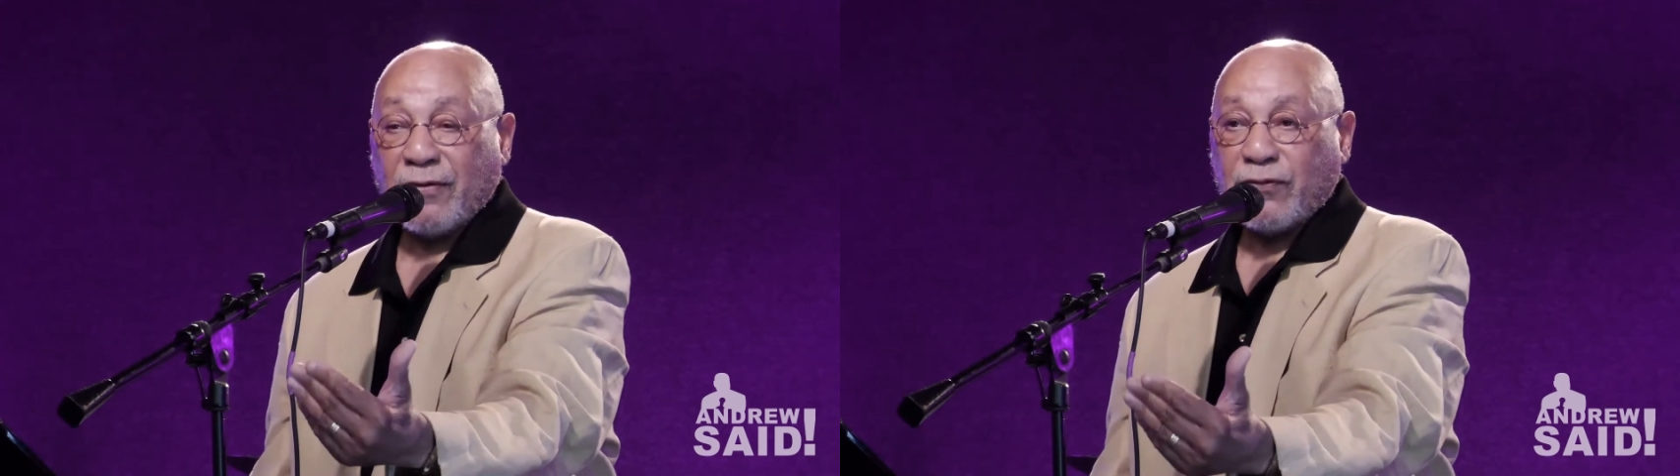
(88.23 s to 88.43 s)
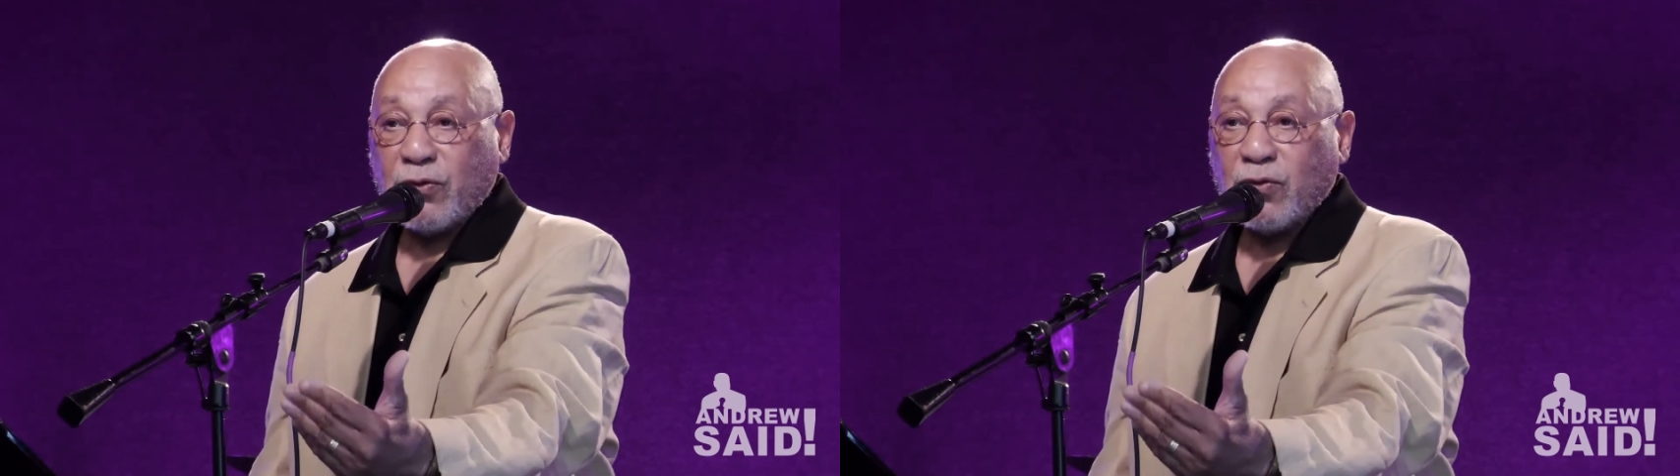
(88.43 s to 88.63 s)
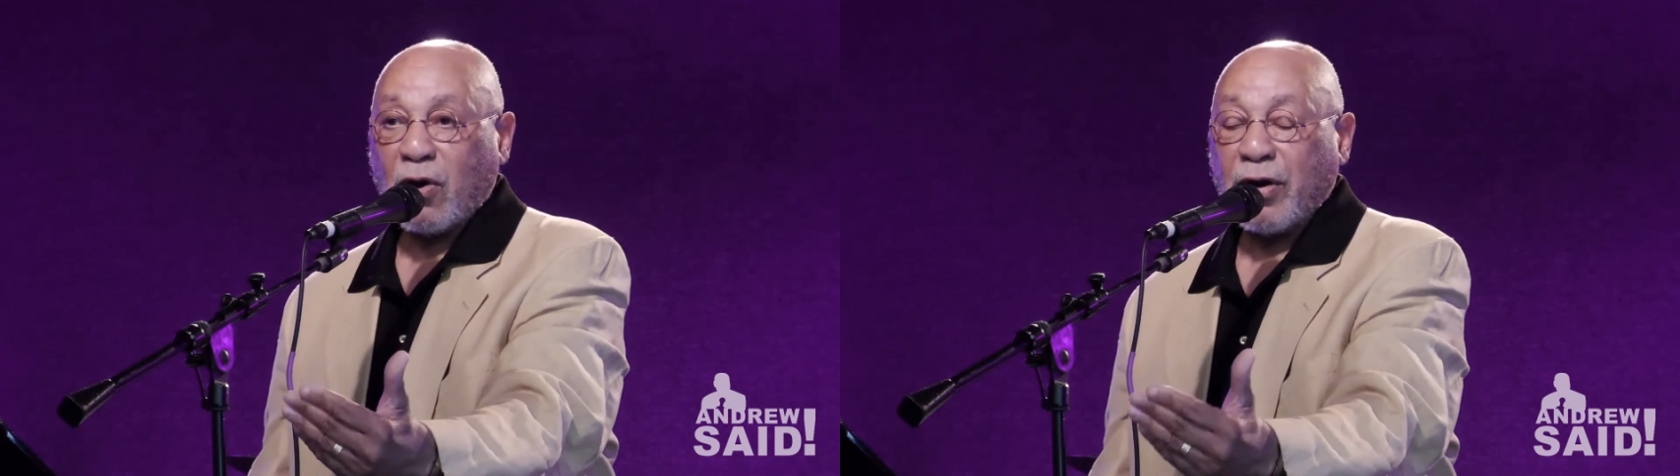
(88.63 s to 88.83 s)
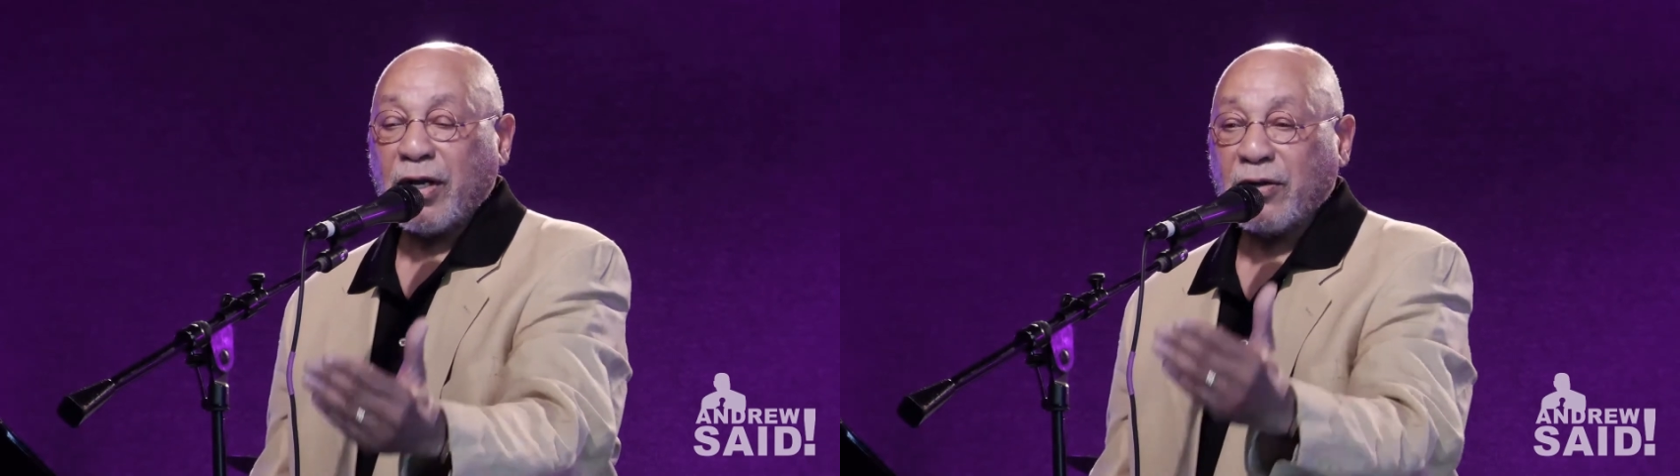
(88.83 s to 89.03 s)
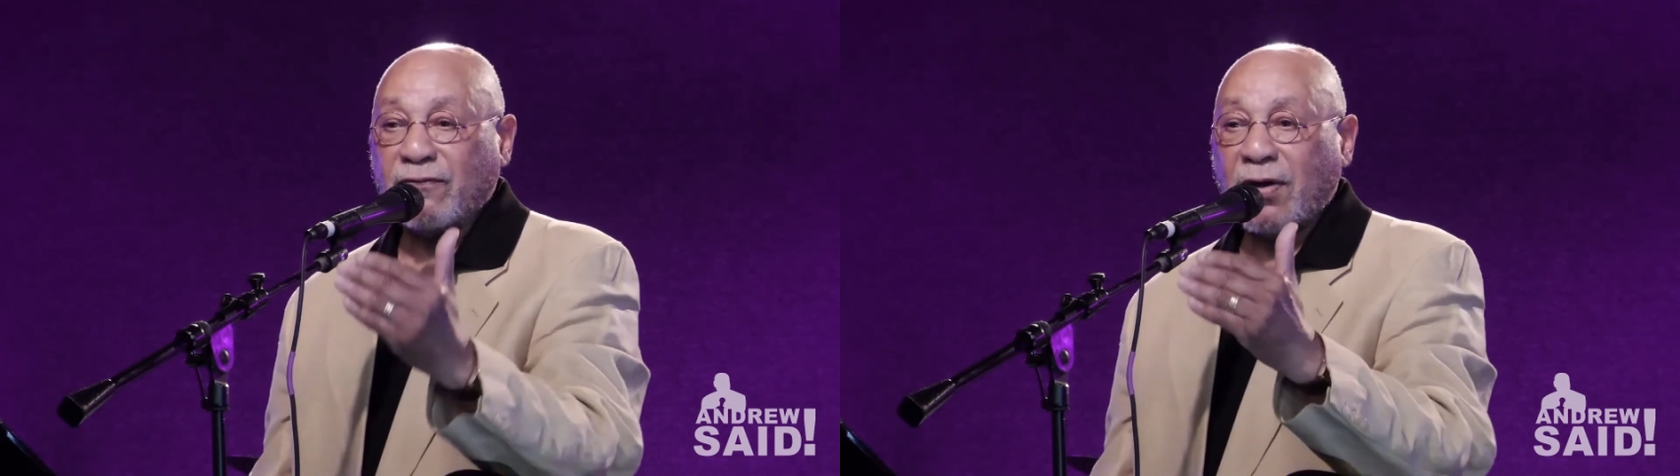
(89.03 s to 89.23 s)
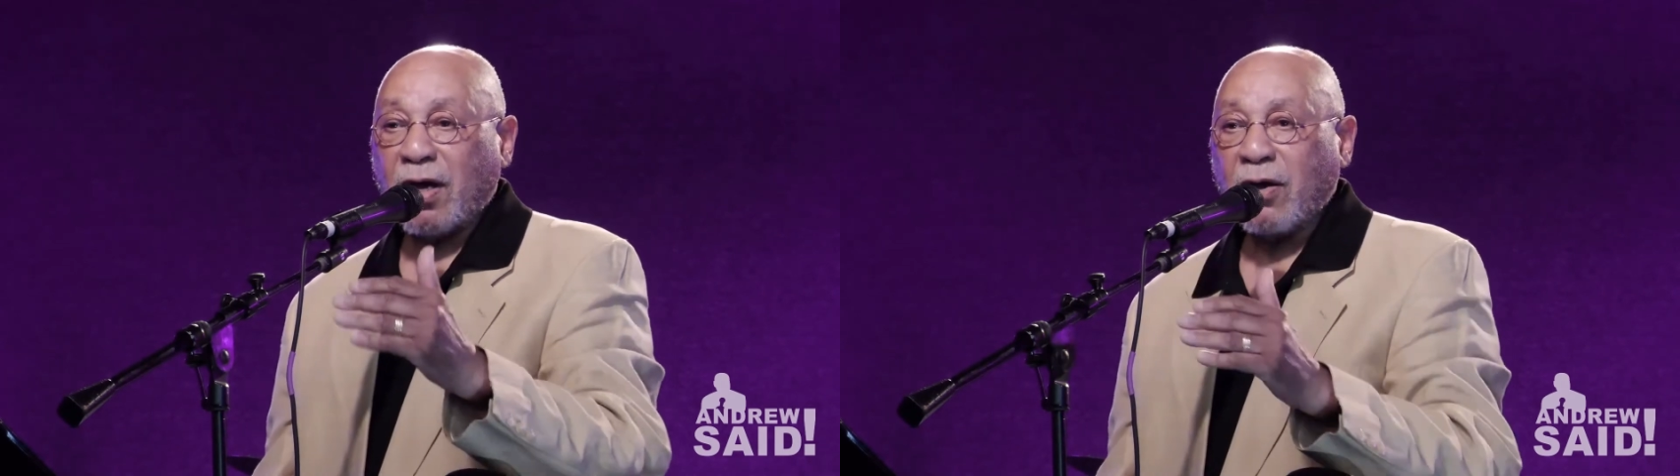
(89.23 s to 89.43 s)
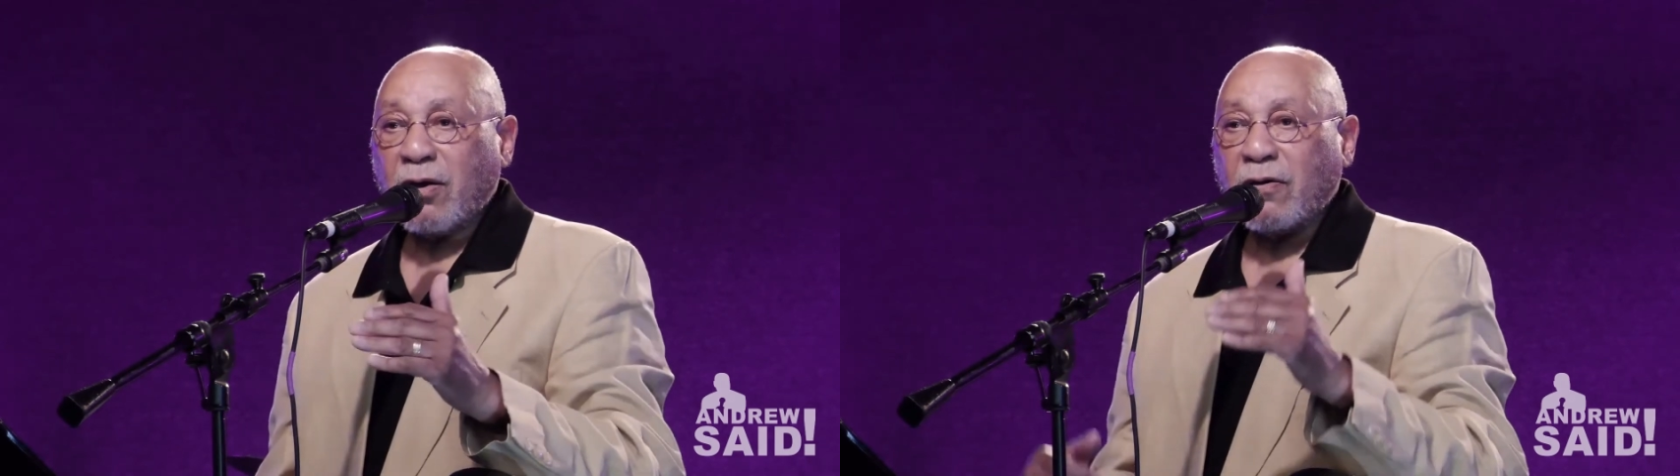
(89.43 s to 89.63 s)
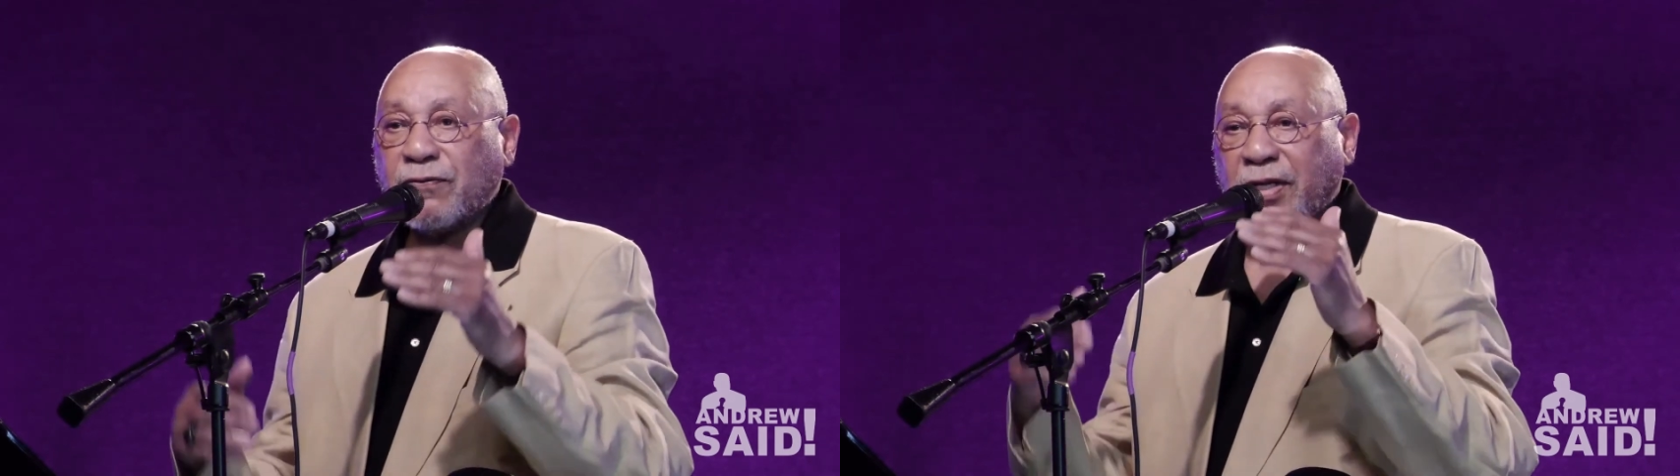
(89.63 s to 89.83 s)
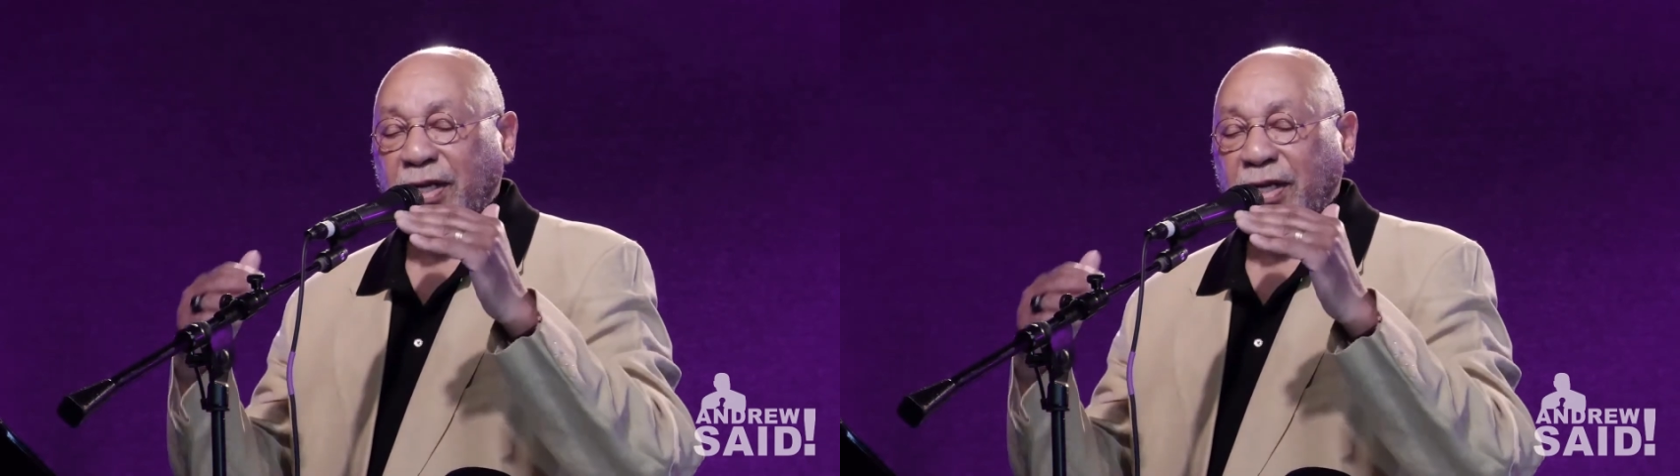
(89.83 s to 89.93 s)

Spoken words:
if you are involved